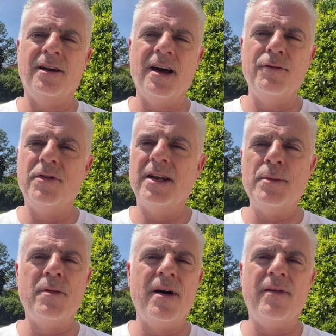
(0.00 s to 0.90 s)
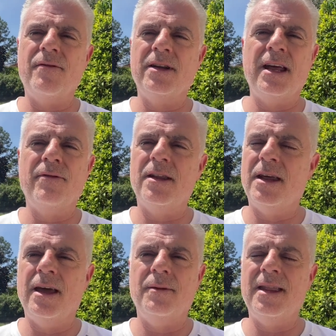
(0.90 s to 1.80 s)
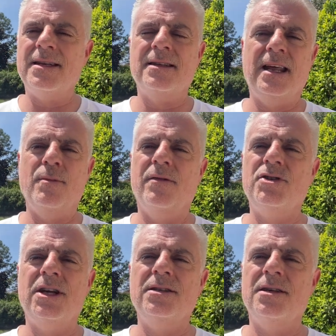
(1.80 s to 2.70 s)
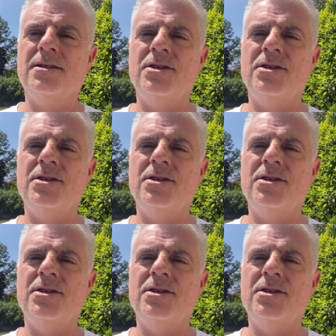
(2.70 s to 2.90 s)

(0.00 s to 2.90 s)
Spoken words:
and cover you with the name above every name of the name. And that's the name of Jesus.